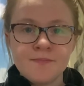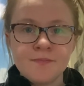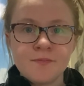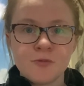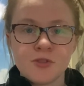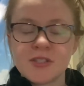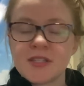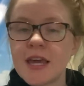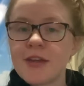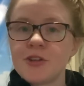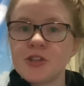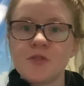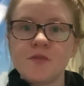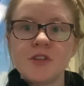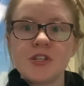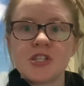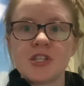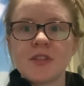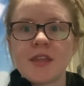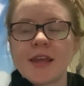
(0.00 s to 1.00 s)
Recital
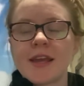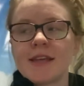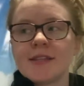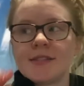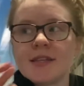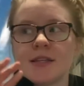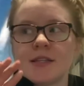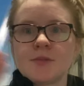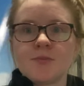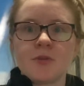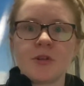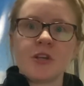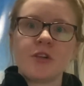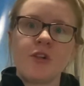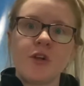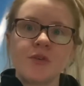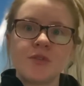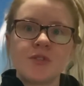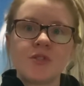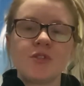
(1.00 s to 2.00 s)
division, like I said, is pretty
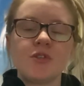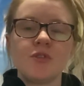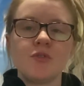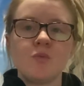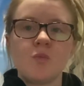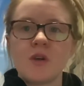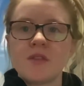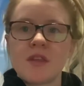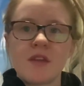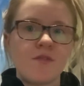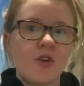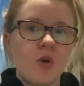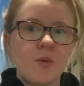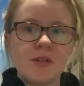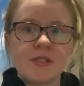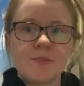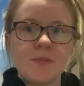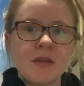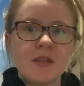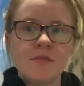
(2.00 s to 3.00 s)
close to what they've
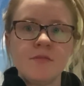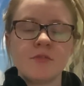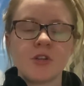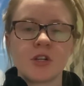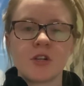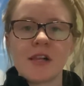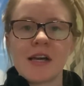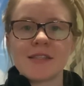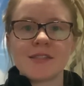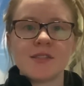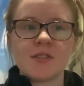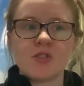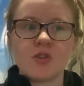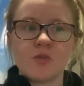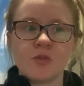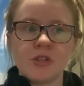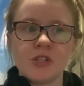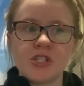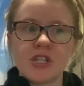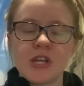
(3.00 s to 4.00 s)
always been. Their classes don't
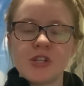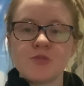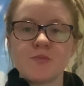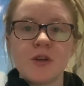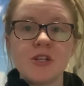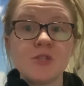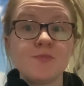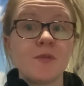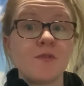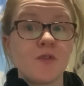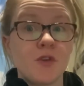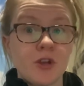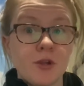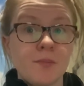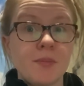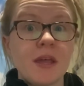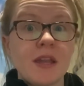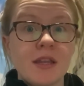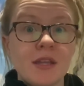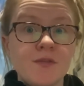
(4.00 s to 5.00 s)
really change much, but for
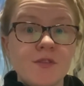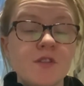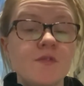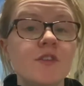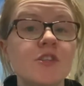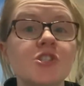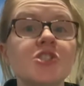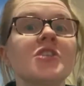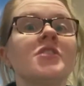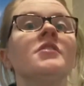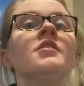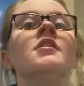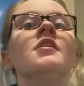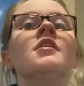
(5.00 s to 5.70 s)
competitive division,